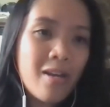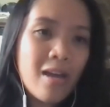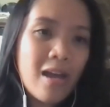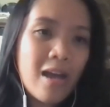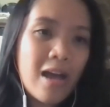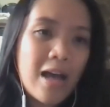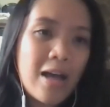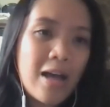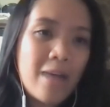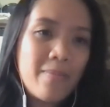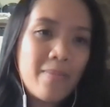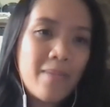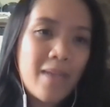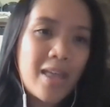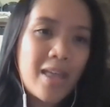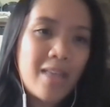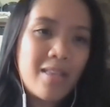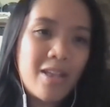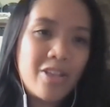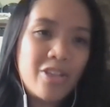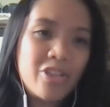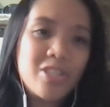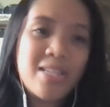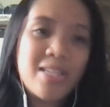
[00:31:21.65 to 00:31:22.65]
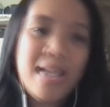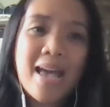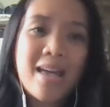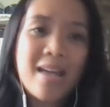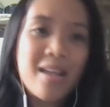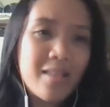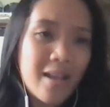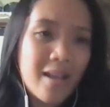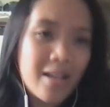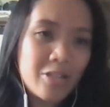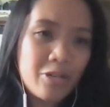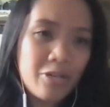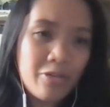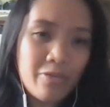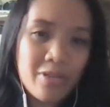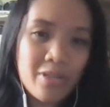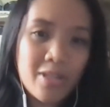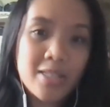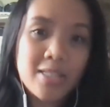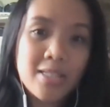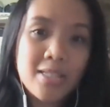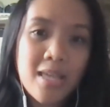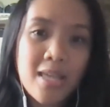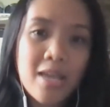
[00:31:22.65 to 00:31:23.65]
and just agonize over
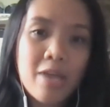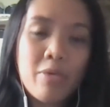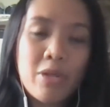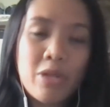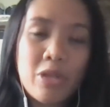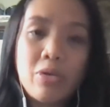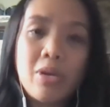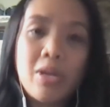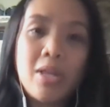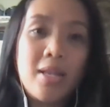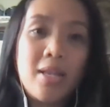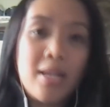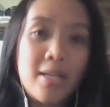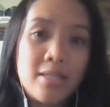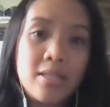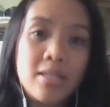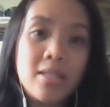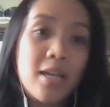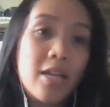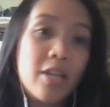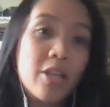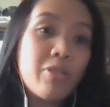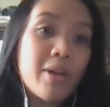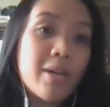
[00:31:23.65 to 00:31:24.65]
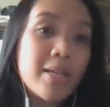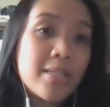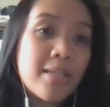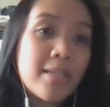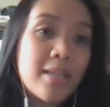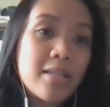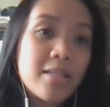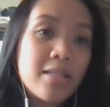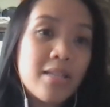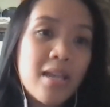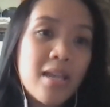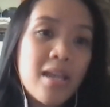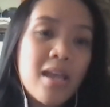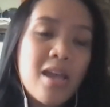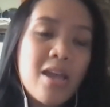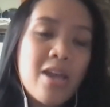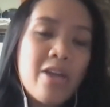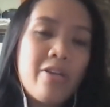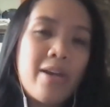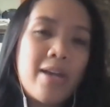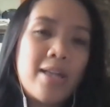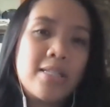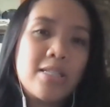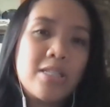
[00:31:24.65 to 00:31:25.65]
this thing when you can easily address it,
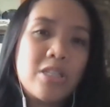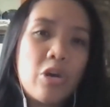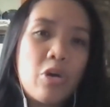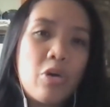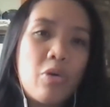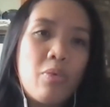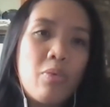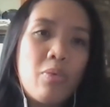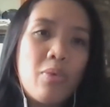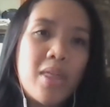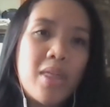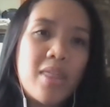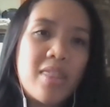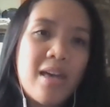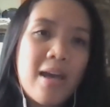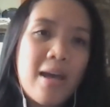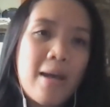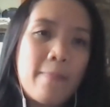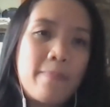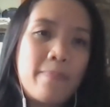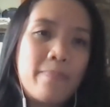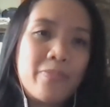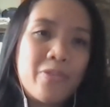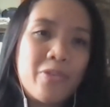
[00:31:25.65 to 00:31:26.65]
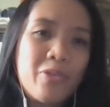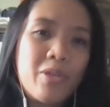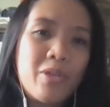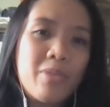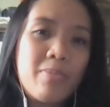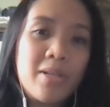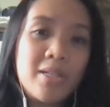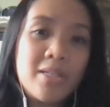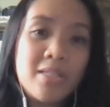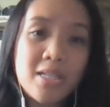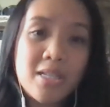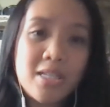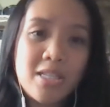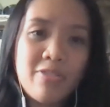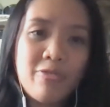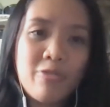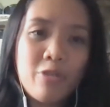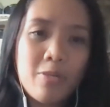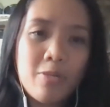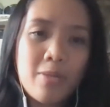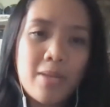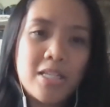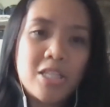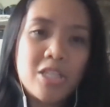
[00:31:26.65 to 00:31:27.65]
right? So with Bill
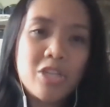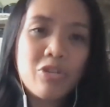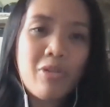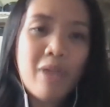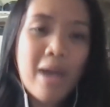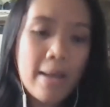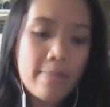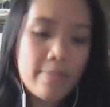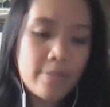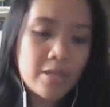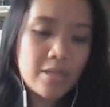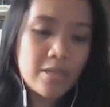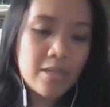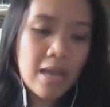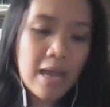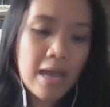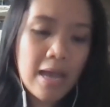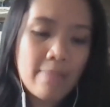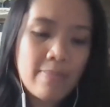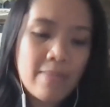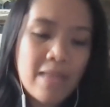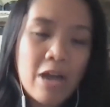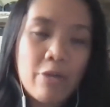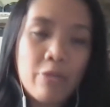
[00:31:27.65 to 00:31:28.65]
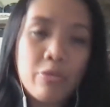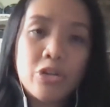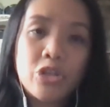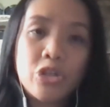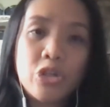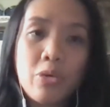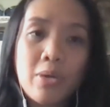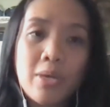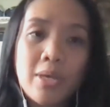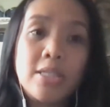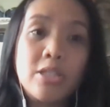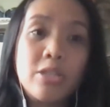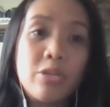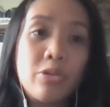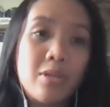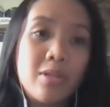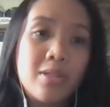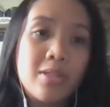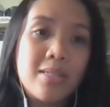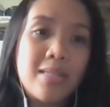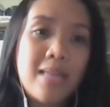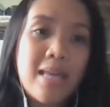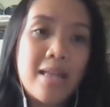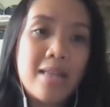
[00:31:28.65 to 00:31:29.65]
64 being scrapped, now we're showing
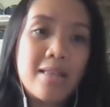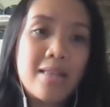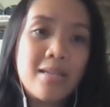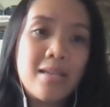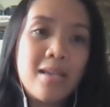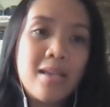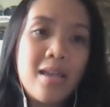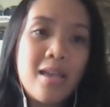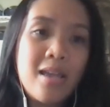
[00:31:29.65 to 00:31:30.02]
students that